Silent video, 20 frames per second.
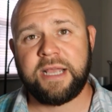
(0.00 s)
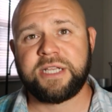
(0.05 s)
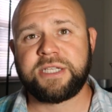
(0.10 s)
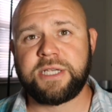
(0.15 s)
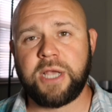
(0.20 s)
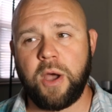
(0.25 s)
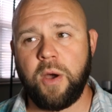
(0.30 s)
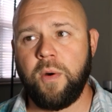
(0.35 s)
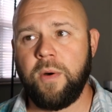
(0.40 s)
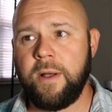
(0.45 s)

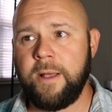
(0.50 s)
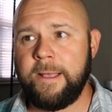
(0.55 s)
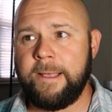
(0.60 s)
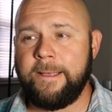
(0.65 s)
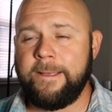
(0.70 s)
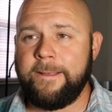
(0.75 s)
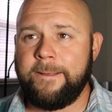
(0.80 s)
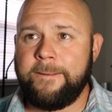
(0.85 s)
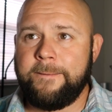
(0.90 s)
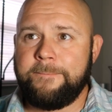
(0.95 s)
So
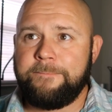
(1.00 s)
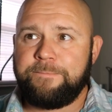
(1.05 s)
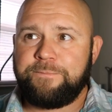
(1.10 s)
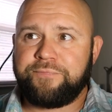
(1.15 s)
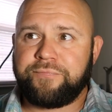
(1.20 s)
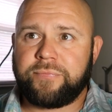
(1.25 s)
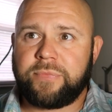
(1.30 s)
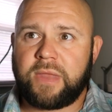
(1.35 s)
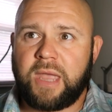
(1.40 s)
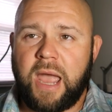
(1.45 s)

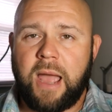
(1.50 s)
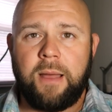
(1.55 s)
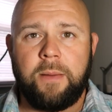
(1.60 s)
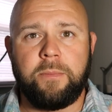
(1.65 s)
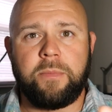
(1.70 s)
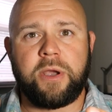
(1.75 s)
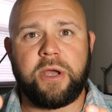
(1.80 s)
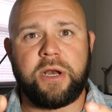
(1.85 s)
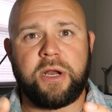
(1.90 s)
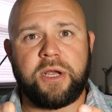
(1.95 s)

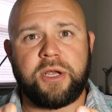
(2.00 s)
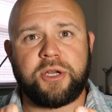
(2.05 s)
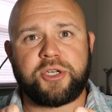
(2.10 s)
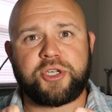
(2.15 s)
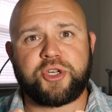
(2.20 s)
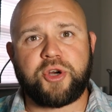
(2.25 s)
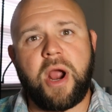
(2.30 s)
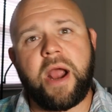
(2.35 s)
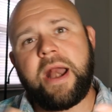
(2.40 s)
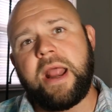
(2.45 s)
I'm gonna
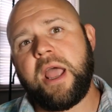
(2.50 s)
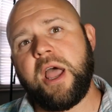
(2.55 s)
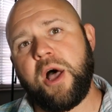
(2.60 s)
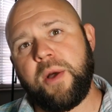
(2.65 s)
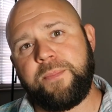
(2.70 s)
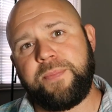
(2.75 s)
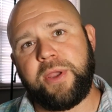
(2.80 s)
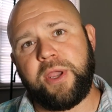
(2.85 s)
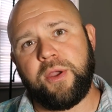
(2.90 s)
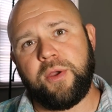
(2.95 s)
try to
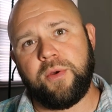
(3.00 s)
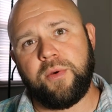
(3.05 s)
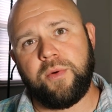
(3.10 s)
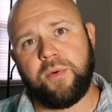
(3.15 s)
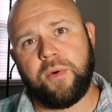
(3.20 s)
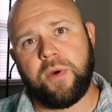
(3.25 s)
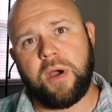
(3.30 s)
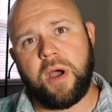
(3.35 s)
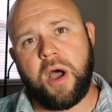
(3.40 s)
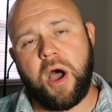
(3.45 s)
help
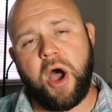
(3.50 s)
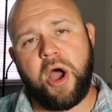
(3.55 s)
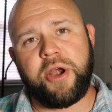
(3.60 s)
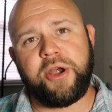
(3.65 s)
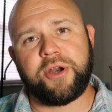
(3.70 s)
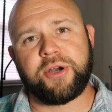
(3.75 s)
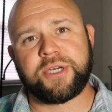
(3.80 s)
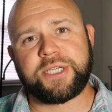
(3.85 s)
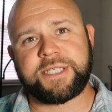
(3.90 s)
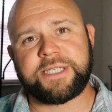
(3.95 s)
you
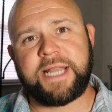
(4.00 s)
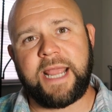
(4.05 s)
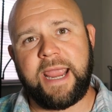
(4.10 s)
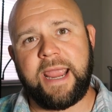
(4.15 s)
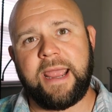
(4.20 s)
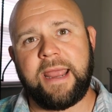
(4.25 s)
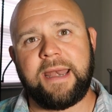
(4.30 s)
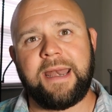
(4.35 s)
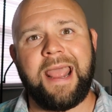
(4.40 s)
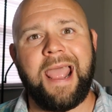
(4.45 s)

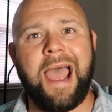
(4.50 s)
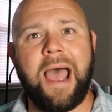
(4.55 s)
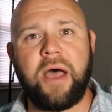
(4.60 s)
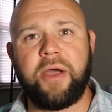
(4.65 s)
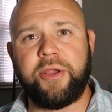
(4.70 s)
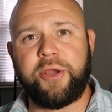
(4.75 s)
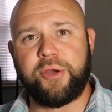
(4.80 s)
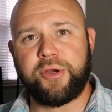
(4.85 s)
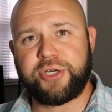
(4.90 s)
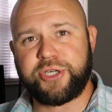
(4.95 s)
understand
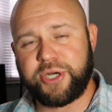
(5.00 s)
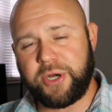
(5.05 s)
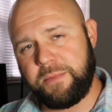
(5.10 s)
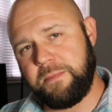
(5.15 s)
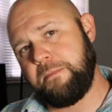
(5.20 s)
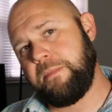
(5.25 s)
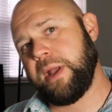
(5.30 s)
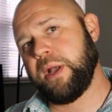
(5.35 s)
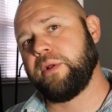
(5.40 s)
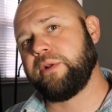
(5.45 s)
how you
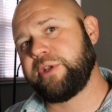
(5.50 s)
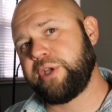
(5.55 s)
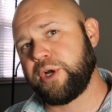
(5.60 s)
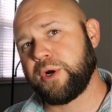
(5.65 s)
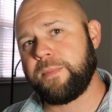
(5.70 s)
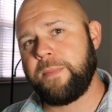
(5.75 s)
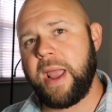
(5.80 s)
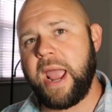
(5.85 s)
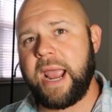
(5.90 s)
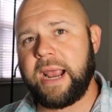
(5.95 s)
should build
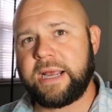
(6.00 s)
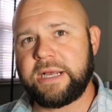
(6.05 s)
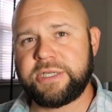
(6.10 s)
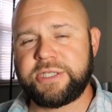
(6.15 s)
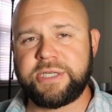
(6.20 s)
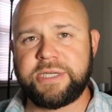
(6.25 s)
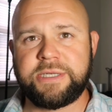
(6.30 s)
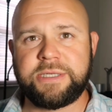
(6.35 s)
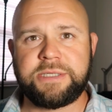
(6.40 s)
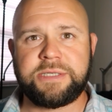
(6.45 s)
your
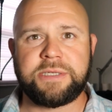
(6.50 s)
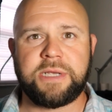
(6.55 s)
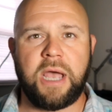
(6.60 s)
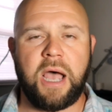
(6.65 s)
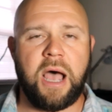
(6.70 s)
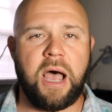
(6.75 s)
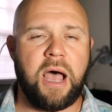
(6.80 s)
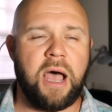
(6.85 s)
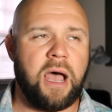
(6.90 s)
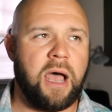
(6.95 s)
packages
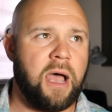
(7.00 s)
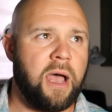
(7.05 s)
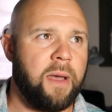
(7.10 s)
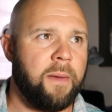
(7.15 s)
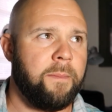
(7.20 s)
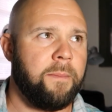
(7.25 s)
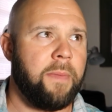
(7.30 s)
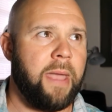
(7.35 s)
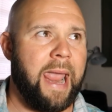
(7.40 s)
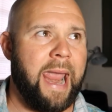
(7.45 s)

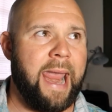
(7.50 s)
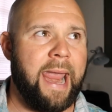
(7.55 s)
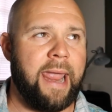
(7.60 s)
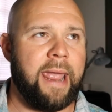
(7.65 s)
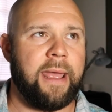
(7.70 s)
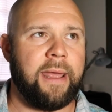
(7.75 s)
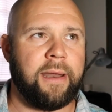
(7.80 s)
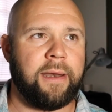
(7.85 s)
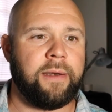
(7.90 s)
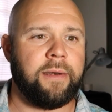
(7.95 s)
um,
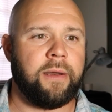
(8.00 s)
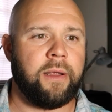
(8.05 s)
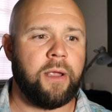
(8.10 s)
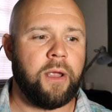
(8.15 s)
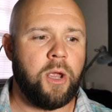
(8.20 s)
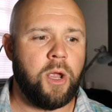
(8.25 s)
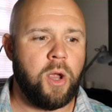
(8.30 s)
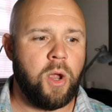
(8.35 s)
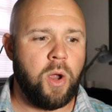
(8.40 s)
and